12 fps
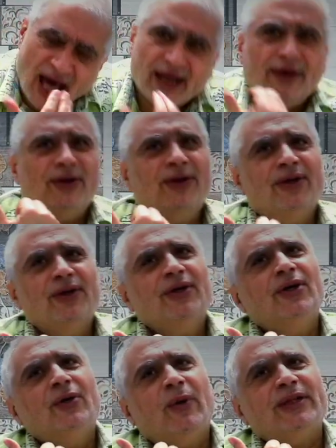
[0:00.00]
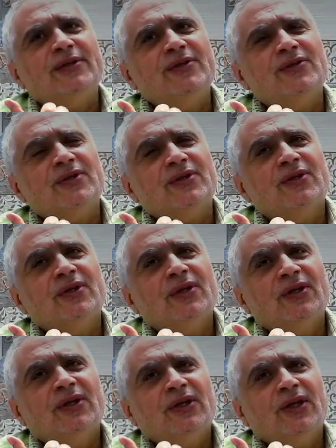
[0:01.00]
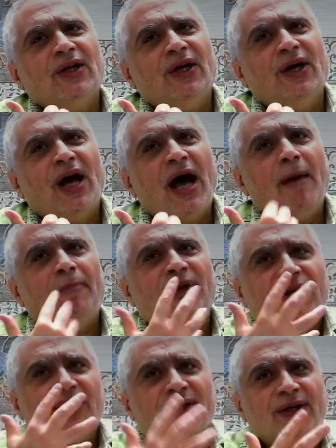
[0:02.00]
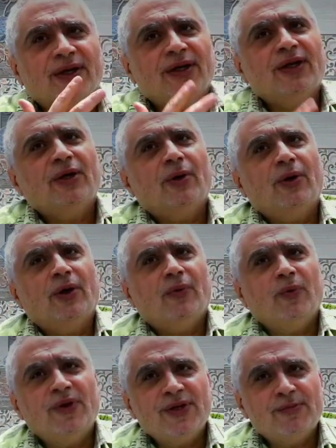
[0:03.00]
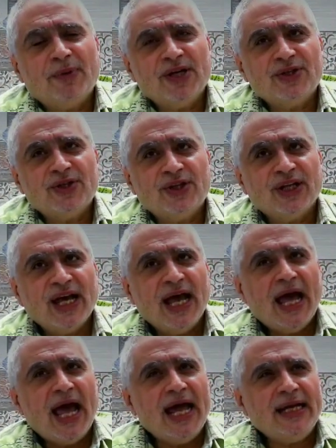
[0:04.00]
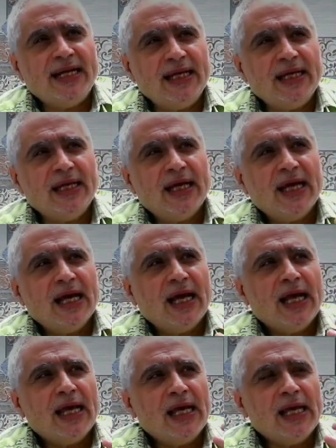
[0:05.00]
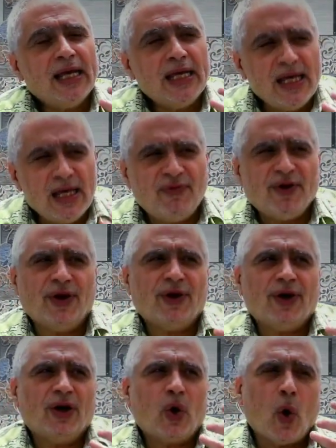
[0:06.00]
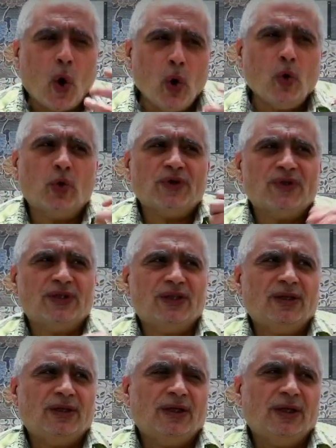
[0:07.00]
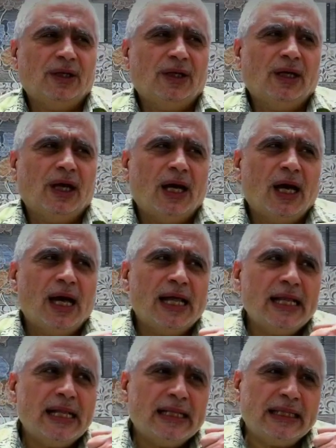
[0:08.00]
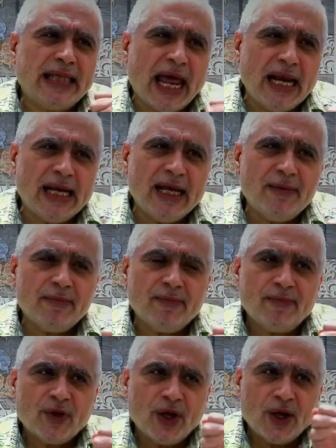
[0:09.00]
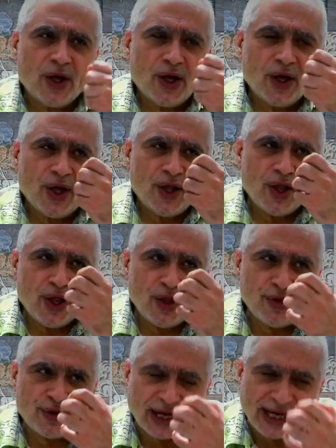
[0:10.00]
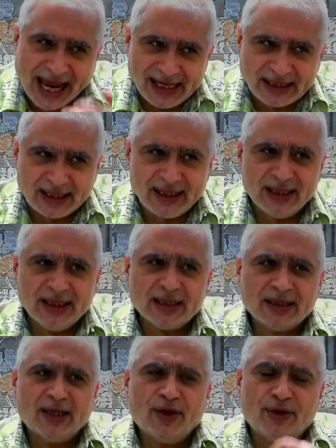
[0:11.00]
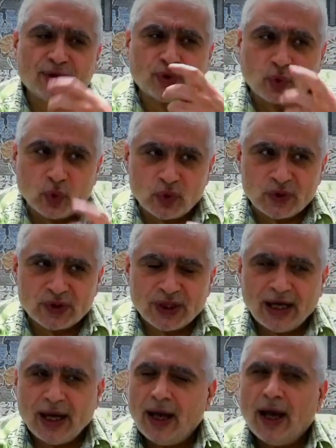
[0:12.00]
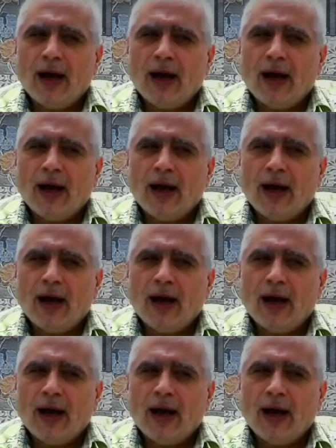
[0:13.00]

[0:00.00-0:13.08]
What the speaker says: what is happening with this patient, and he even always tell him the reality, the truth, but